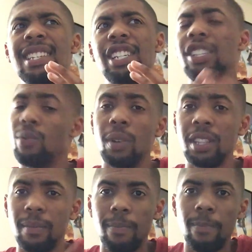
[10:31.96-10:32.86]
she's
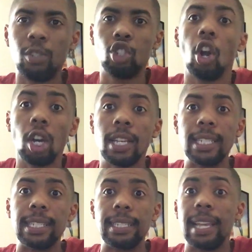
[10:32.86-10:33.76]
one of the
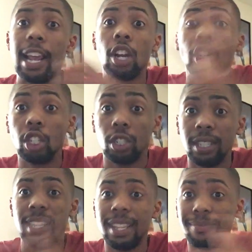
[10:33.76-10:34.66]
strongest characters
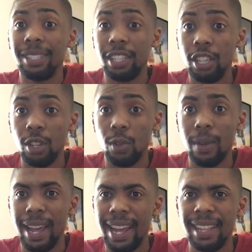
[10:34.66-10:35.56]
in the MCU,
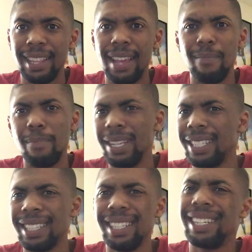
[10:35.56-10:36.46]
and they
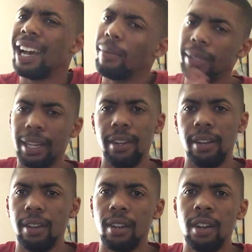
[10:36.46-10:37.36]
basically downplayed
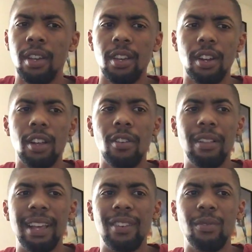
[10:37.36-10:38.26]
her. You know,
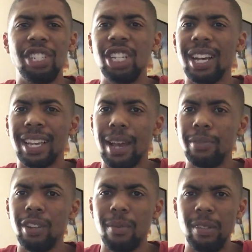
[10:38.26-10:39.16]
like when she got
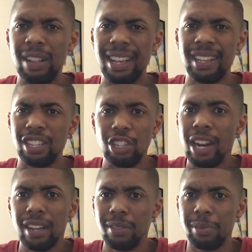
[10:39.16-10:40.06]
captured, I'm all like, you're
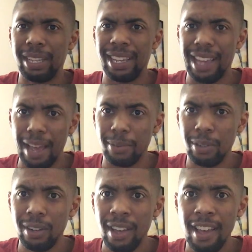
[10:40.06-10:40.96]
not going to get
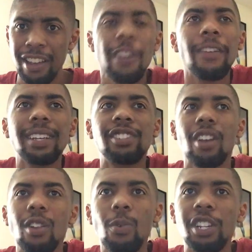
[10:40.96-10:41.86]
captured. You're fucking
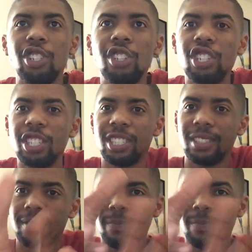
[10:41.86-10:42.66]
Scarlet Witch. You could just,